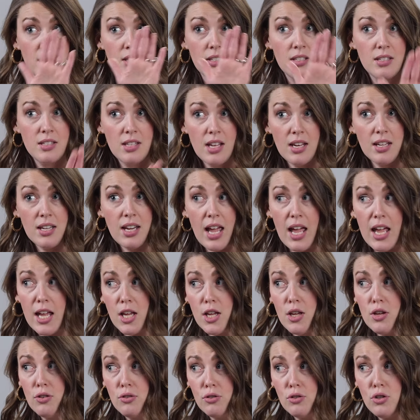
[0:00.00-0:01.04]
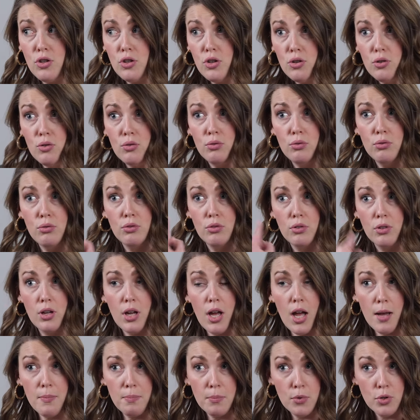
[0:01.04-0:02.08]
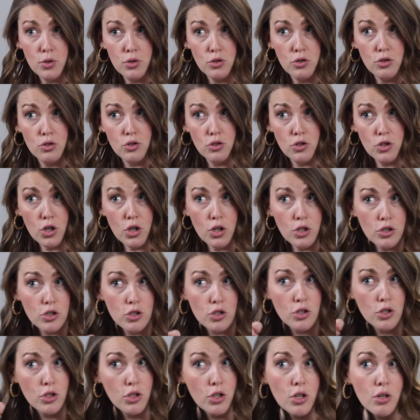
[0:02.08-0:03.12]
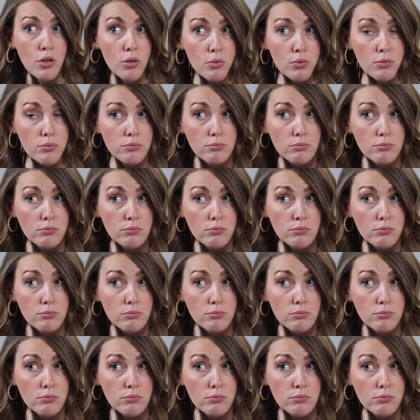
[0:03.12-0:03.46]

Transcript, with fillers: Sunday, you come church, you.